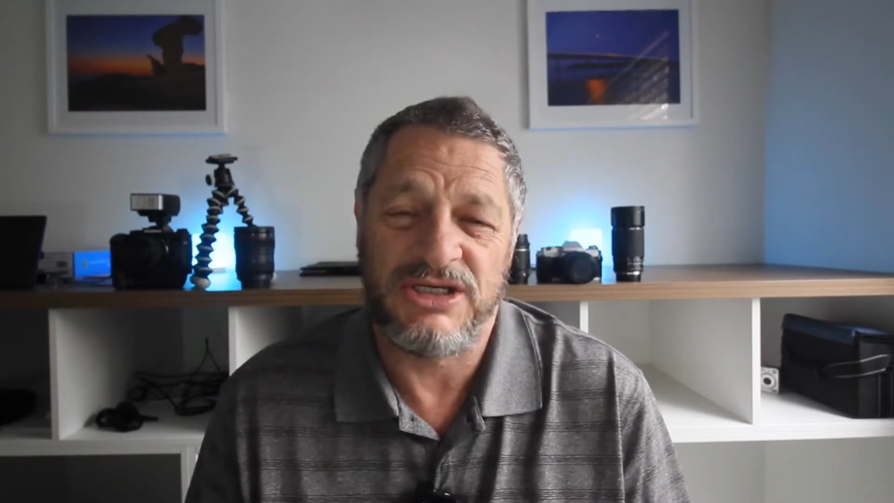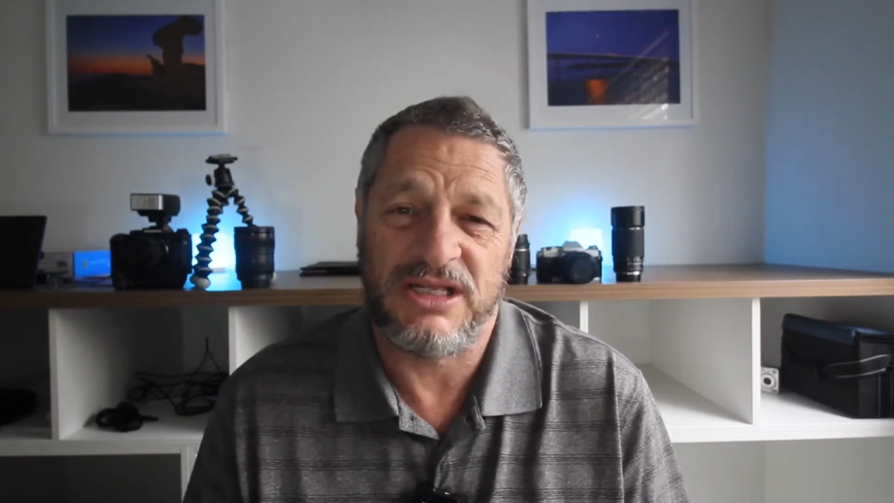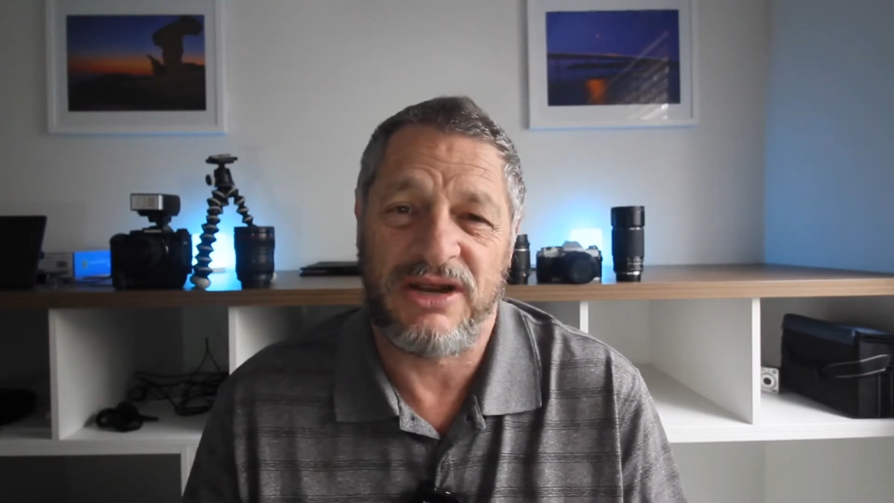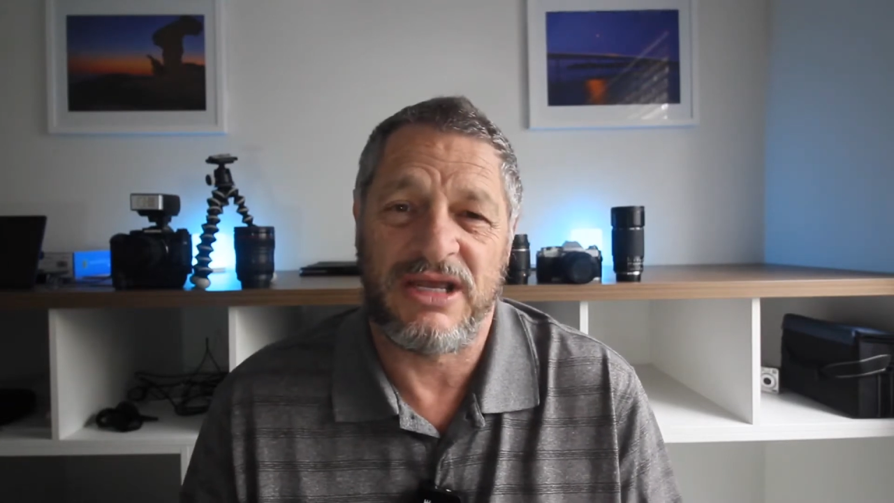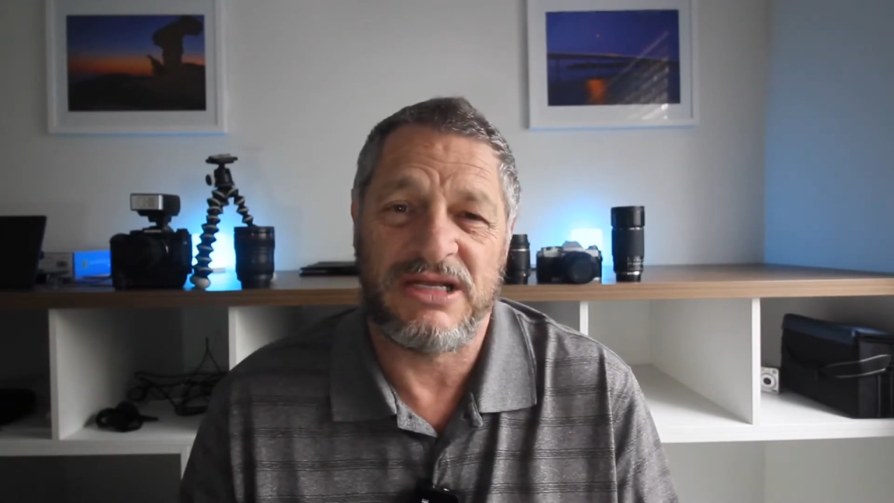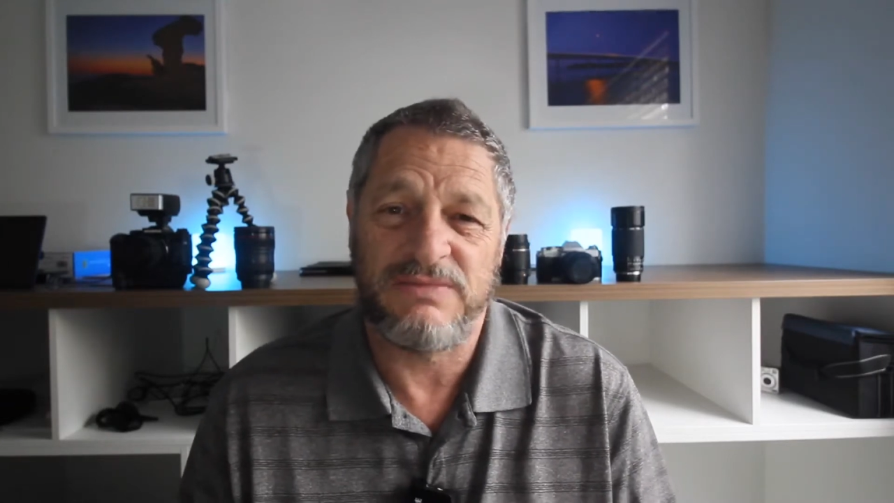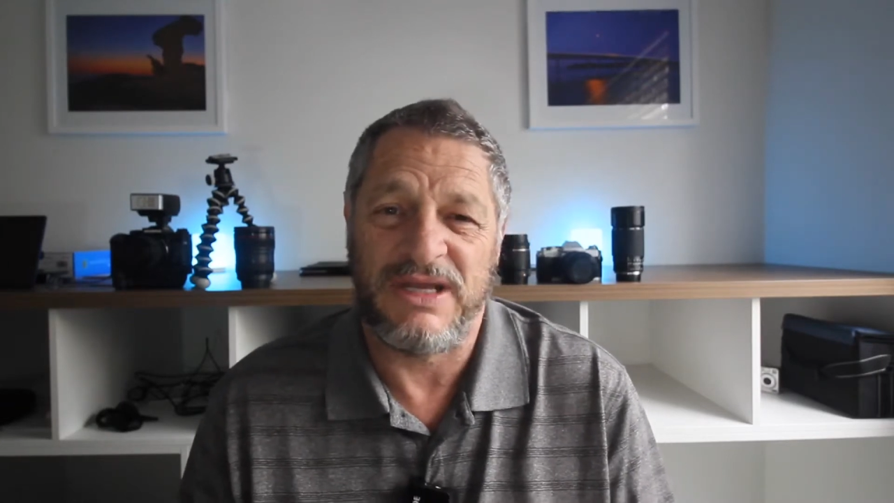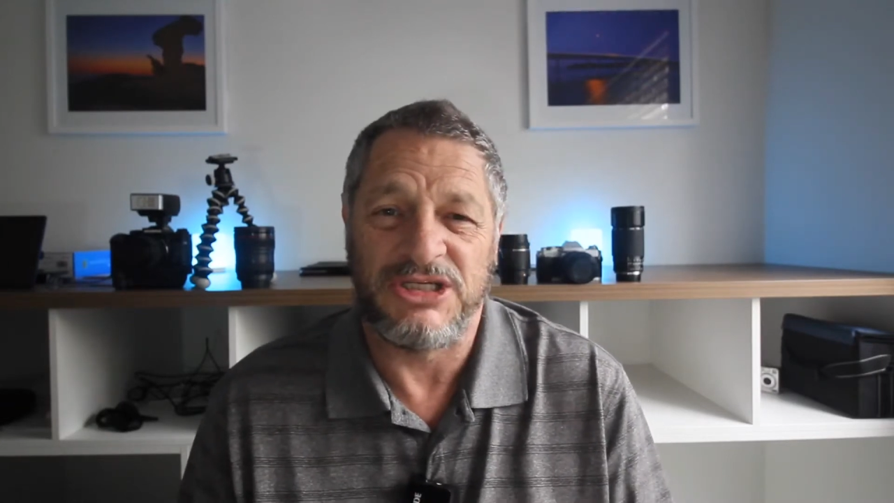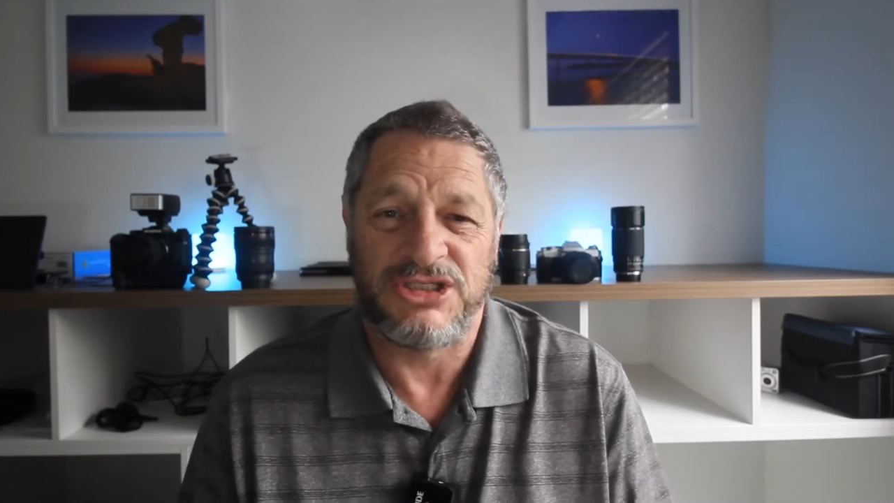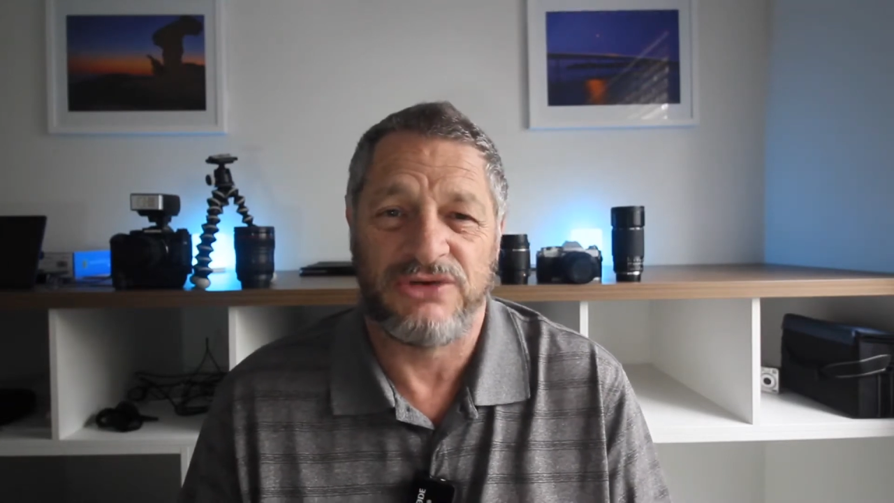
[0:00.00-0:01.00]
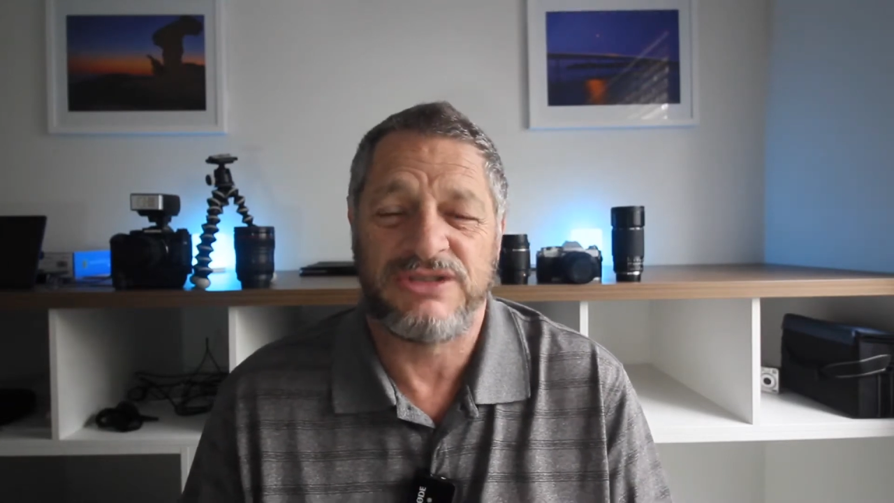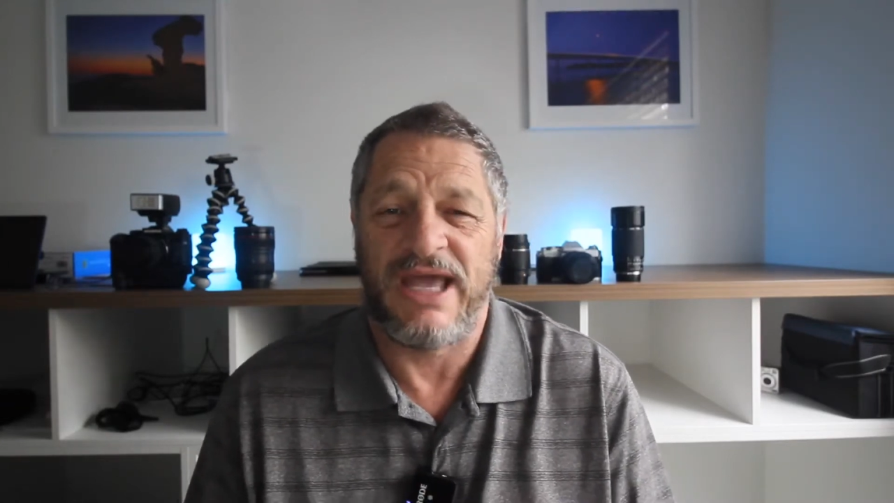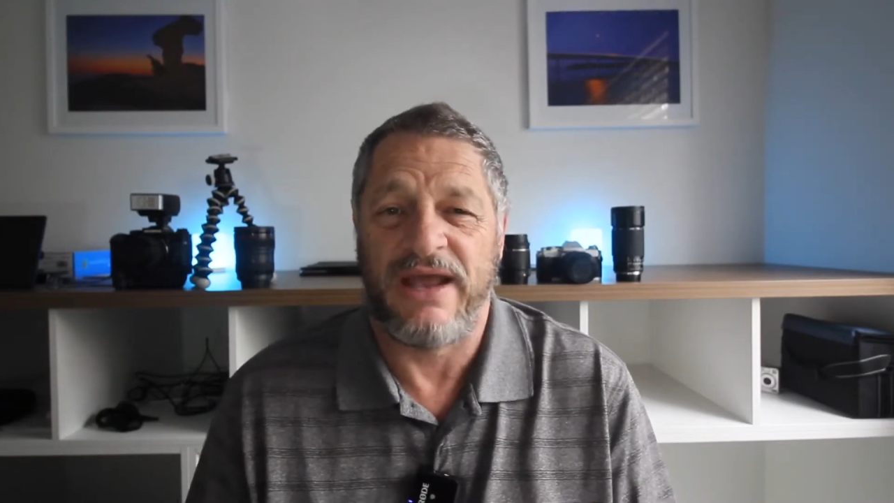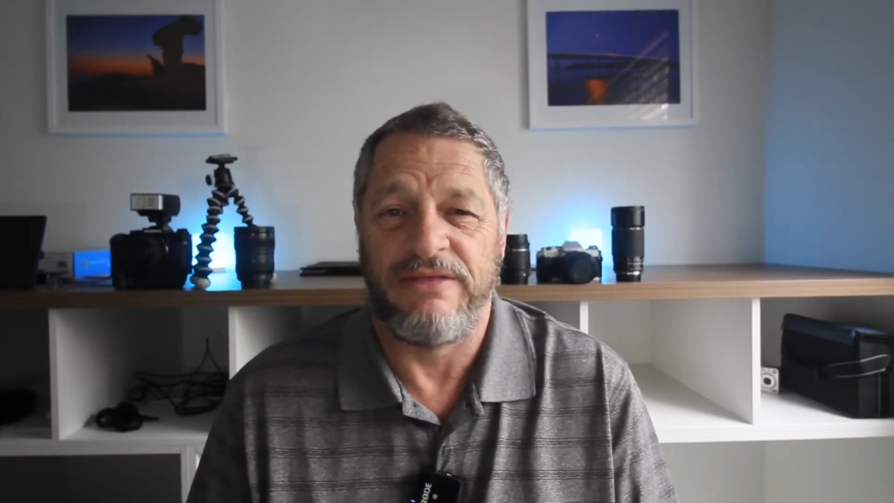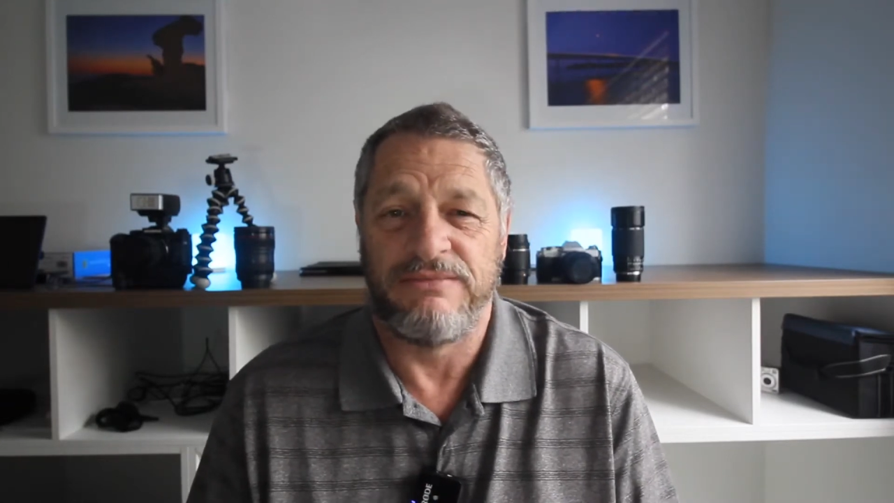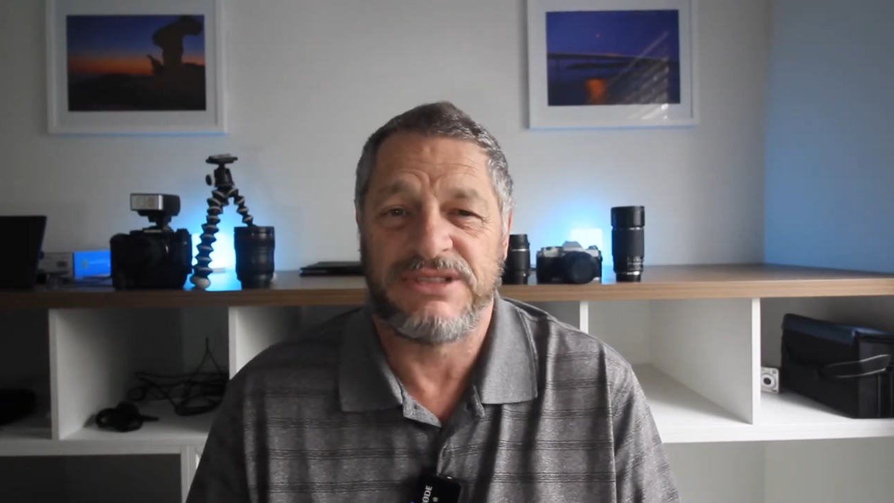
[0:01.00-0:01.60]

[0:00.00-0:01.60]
You don't get as many shots out of them.